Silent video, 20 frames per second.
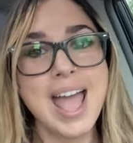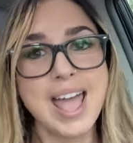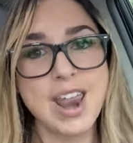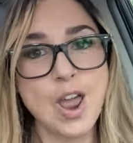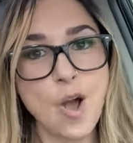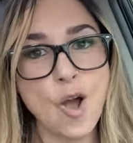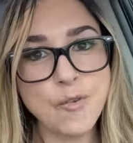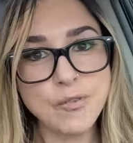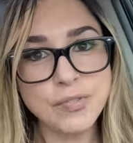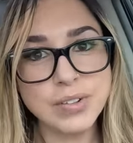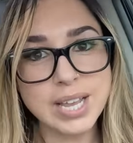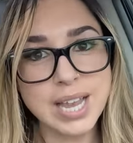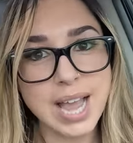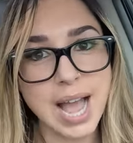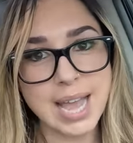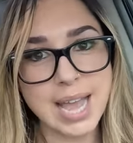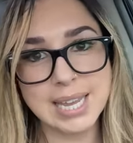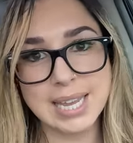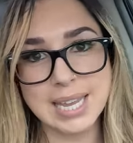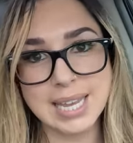and hopefully
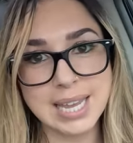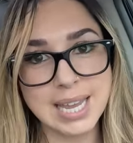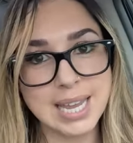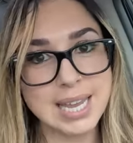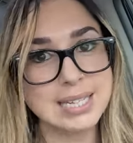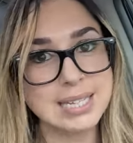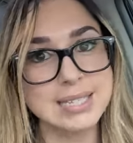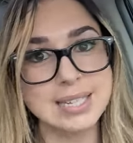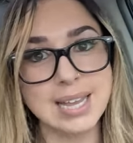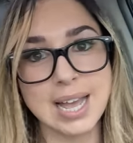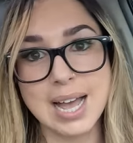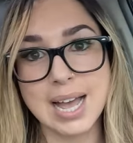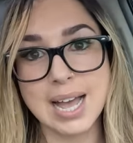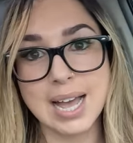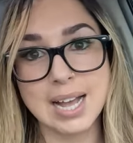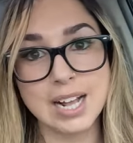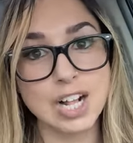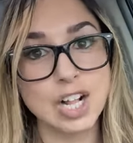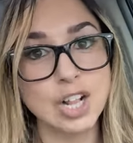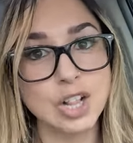I can get
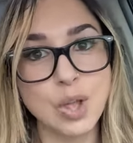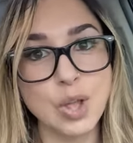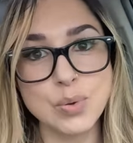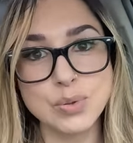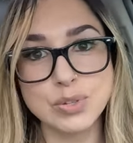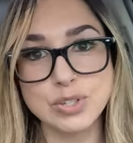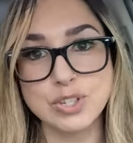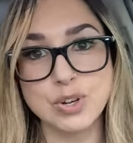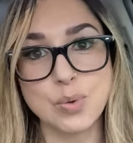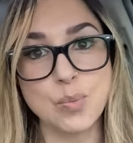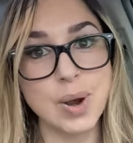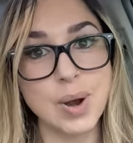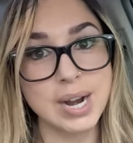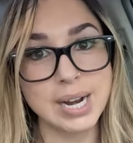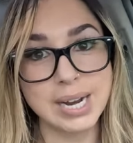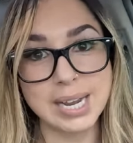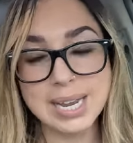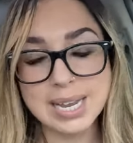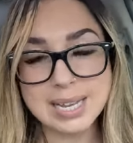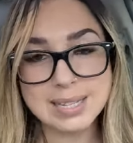uh, close to
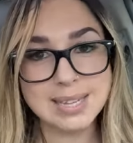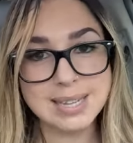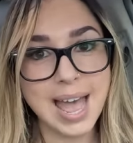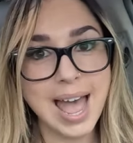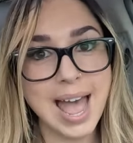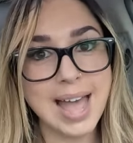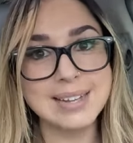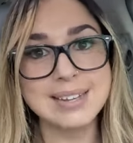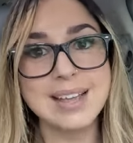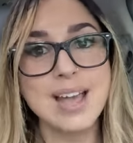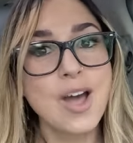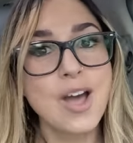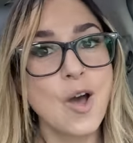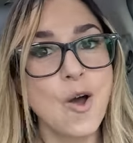where he's at,